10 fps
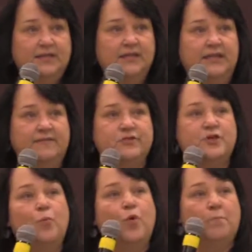Leave
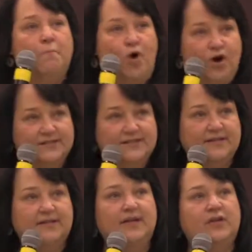someone marked
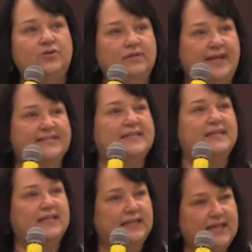in your legacy.
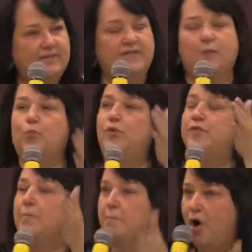Leave them with
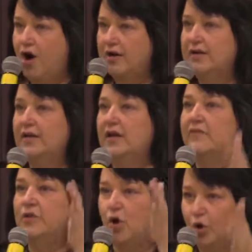a mark
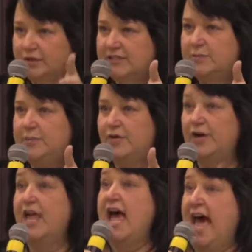of the Holy
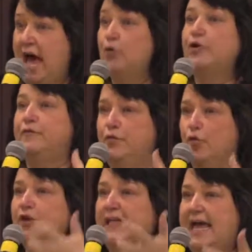Spirit out of
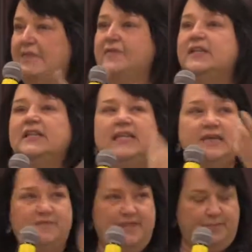your life.
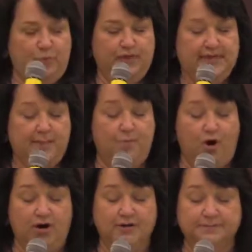Leave them with that
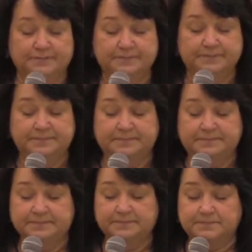mark.
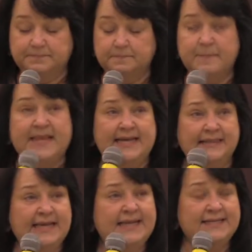And
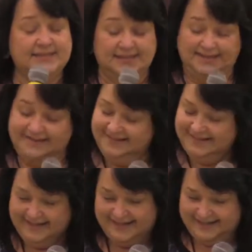ladies,
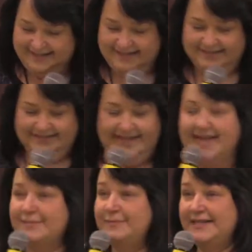
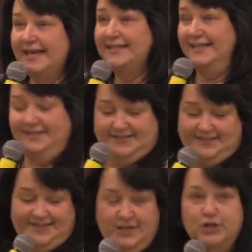last but not
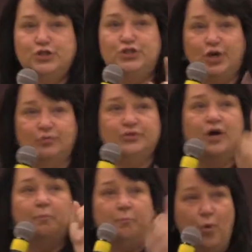least, don't
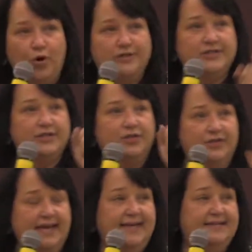abort your
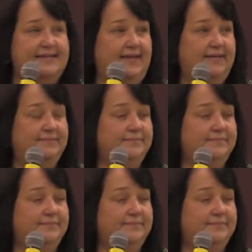legacy.